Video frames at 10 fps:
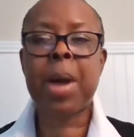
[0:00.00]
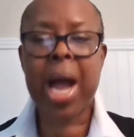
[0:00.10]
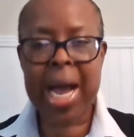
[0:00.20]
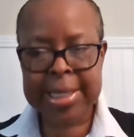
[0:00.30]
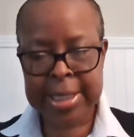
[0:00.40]

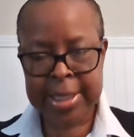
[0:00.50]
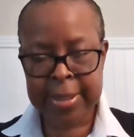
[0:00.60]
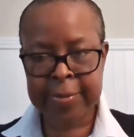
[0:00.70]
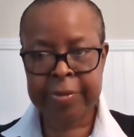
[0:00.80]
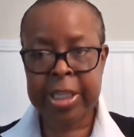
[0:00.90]

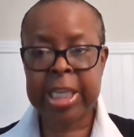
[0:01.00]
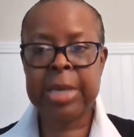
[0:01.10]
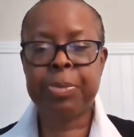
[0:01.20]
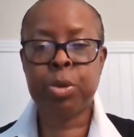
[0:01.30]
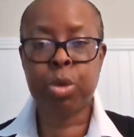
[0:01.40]
positive to
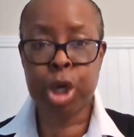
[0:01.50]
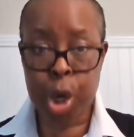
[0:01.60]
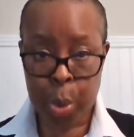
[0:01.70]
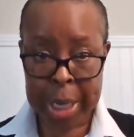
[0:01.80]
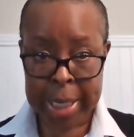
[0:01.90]
keep you
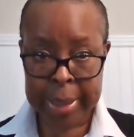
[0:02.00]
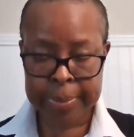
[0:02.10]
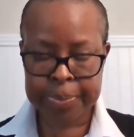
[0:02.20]
going.